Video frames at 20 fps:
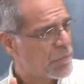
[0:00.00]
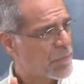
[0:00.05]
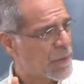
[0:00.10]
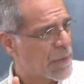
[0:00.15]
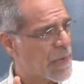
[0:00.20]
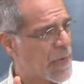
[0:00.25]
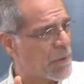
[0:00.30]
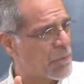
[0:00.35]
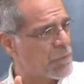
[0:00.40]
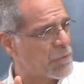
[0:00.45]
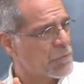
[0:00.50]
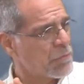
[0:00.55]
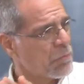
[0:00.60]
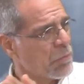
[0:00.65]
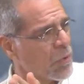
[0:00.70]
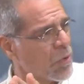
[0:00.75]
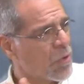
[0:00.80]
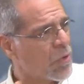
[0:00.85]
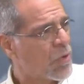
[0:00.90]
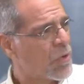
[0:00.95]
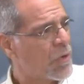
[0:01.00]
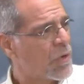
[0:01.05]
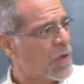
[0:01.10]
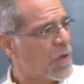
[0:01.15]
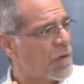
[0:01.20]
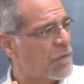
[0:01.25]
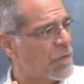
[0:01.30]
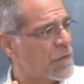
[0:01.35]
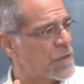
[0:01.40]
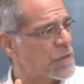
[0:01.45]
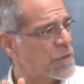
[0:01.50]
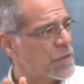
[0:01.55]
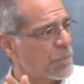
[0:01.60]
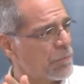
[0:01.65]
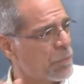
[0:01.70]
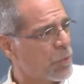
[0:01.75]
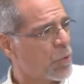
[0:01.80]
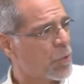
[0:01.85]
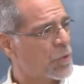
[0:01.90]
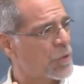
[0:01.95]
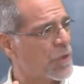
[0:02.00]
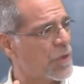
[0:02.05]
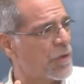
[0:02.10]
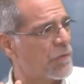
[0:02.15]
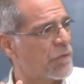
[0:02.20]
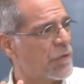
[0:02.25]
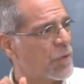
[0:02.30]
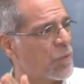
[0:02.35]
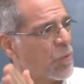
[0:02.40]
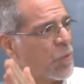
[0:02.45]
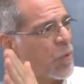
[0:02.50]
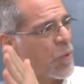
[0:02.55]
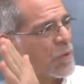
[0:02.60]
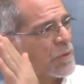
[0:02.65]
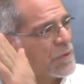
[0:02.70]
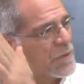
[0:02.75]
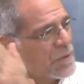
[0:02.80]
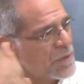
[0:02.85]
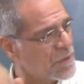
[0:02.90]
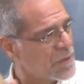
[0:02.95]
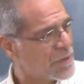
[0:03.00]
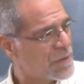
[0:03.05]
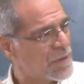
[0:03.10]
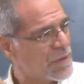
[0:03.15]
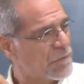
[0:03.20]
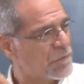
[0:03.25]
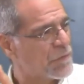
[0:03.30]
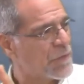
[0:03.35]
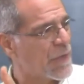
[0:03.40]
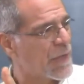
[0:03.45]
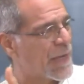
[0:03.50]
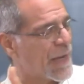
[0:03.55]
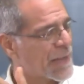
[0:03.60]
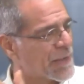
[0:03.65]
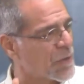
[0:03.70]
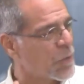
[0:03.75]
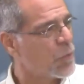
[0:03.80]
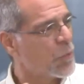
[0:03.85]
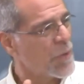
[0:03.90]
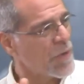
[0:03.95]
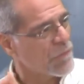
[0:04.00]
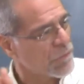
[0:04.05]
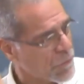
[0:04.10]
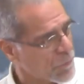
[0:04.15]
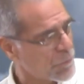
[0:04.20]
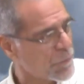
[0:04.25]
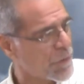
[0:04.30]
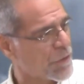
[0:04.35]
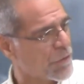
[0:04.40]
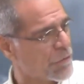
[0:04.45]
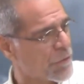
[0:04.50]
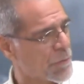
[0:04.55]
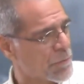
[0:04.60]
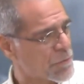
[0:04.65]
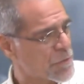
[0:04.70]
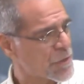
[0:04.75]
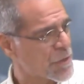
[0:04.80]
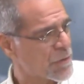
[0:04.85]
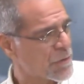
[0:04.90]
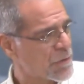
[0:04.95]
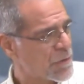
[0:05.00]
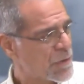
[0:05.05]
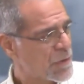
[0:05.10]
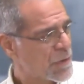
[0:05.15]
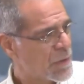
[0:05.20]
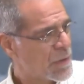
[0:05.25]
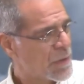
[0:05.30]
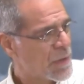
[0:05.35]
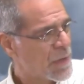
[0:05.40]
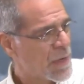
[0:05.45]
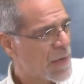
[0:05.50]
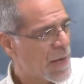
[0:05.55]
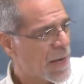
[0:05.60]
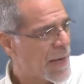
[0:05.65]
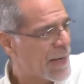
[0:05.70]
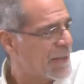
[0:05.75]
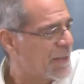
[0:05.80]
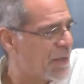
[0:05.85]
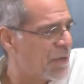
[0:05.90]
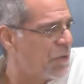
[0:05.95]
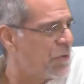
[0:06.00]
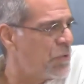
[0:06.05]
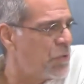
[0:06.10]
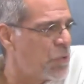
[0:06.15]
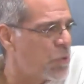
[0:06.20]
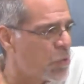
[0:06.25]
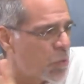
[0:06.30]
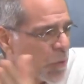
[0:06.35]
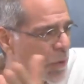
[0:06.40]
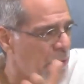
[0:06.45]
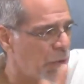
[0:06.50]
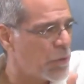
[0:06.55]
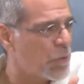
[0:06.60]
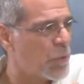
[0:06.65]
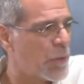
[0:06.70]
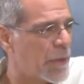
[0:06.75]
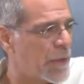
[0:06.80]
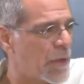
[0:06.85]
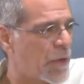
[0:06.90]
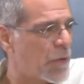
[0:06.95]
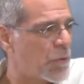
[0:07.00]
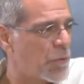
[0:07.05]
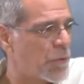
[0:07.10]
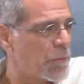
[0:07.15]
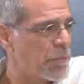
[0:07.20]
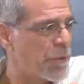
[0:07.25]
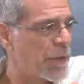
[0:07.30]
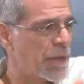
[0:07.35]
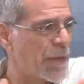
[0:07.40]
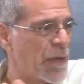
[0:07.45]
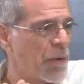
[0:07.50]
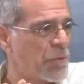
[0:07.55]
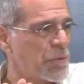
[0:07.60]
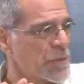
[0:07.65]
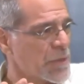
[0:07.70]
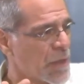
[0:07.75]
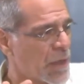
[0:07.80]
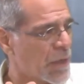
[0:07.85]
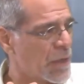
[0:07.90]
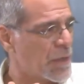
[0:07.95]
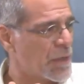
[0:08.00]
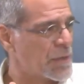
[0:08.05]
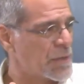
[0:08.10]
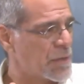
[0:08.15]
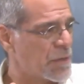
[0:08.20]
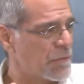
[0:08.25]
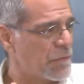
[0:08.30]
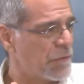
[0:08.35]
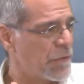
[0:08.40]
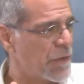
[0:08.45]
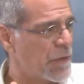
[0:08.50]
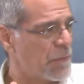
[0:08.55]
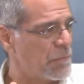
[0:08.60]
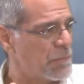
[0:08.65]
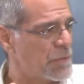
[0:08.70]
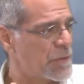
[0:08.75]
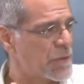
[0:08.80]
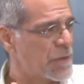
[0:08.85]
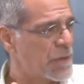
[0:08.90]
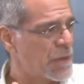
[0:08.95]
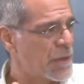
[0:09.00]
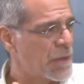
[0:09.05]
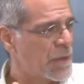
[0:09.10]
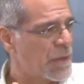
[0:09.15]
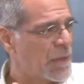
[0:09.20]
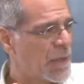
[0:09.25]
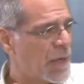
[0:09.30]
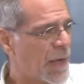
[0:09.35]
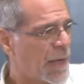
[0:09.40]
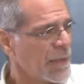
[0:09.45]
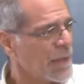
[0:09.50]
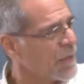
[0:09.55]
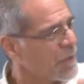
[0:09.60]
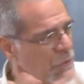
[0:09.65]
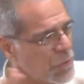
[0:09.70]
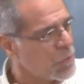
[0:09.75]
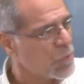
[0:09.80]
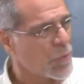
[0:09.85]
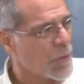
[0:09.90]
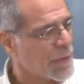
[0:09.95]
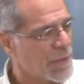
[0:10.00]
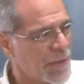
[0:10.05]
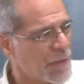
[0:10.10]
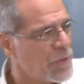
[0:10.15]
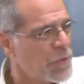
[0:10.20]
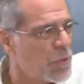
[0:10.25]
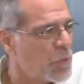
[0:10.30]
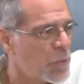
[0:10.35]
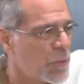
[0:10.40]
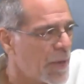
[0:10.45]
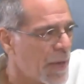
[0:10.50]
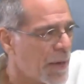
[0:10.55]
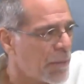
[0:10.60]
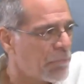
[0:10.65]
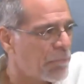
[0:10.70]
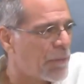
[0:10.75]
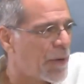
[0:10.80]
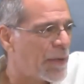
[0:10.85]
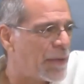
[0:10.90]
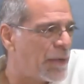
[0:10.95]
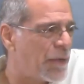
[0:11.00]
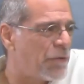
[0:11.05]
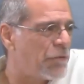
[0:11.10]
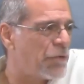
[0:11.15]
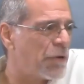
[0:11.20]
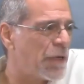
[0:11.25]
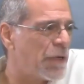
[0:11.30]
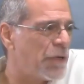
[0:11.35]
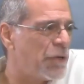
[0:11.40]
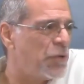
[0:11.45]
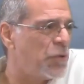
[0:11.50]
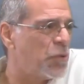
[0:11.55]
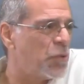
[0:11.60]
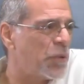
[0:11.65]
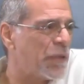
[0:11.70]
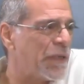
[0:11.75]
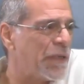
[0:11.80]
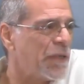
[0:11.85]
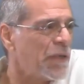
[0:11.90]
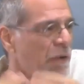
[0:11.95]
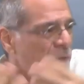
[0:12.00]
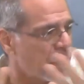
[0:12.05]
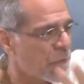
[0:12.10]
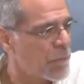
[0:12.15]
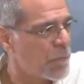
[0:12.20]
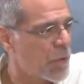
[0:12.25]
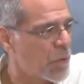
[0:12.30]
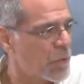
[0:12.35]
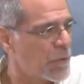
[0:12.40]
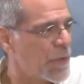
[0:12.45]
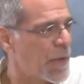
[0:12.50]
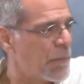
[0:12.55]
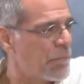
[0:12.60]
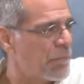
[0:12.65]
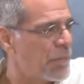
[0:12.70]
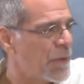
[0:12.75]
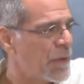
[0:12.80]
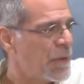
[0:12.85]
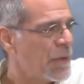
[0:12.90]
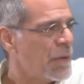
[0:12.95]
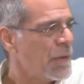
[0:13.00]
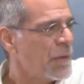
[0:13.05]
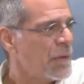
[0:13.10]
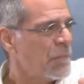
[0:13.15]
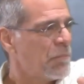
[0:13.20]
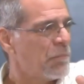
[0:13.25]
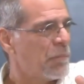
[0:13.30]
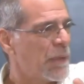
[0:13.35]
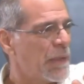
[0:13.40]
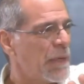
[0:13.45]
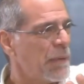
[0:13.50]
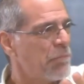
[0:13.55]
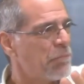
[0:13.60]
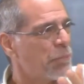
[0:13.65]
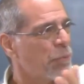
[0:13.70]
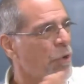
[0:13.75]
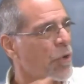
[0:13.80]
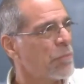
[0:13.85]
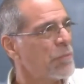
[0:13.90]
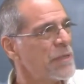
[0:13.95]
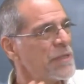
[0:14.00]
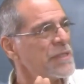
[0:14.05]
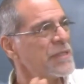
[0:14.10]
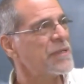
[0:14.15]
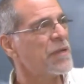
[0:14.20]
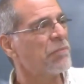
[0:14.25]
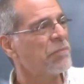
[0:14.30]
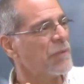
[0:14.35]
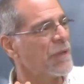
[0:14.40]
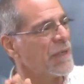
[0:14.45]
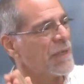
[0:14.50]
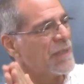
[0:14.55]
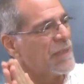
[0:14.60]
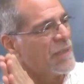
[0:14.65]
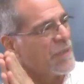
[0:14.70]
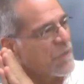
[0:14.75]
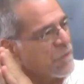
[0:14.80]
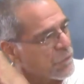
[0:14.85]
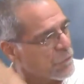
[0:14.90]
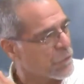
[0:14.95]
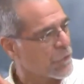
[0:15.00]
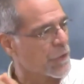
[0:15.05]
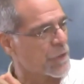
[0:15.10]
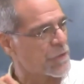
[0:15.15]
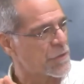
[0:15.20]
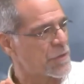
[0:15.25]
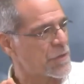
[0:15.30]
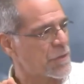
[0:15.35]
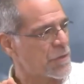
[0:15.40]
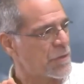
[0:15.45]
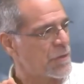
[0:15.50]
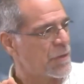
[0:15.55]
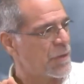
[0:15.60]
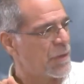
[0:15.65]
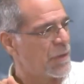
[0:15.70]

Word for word: but I was more of a supporter of an alternative to get away from the corruption. I didn't know what the ONR would bring. That was Karl Hudson Phillips. I didn't know. I didn't know them. I didn't really know enough about them. But they promised something different